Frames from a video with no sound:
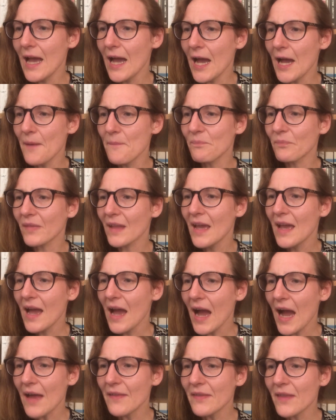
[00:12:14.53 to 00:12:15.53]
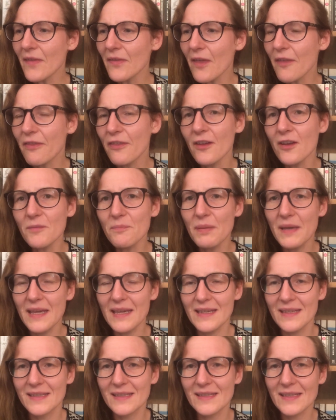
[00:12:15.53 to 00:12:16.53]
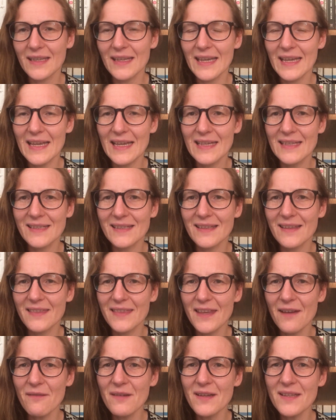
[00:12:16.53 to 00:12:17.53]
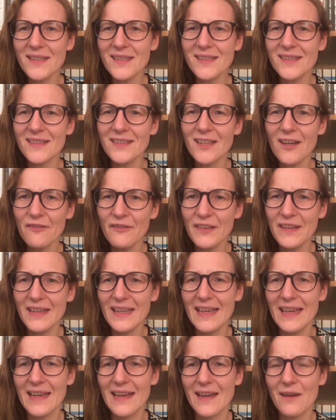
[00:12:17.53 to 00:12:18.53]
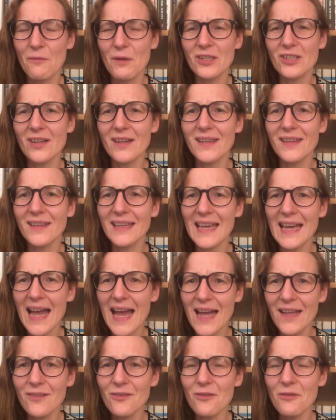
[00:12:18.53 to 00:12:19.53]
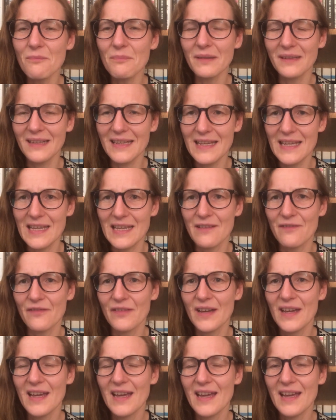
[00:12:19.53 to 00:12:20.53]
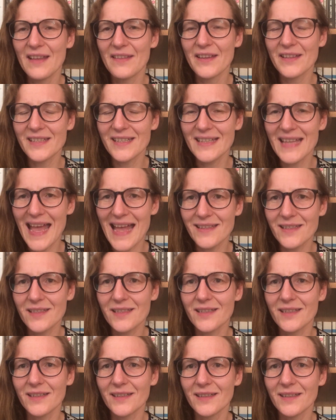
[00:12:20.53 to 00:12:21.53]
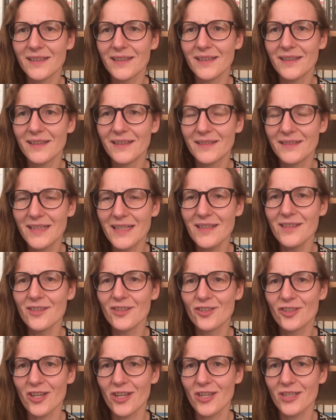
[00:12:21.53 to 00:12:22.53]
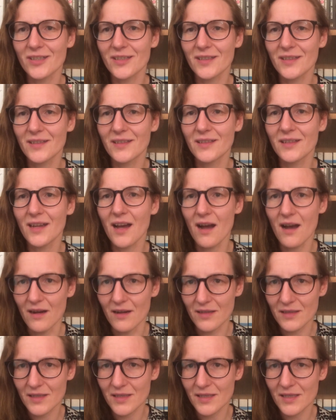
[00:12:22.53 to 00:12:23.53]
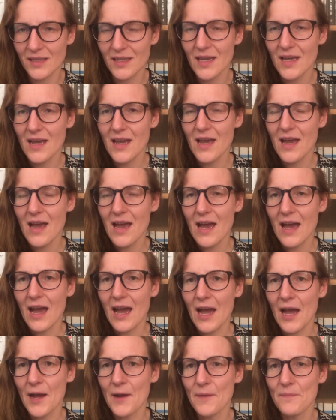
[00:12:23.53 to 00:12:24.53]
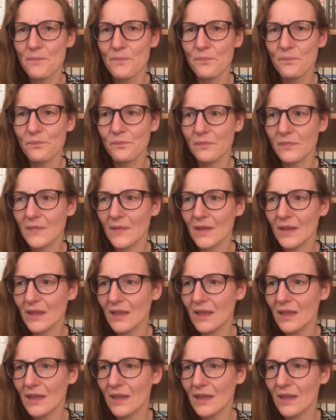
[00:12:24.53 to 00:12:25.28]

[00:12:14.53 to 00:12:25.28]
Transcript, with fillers: Um, and then the third piece is there is stuff in here which I cannot believe that an editor didn't just cut. Um,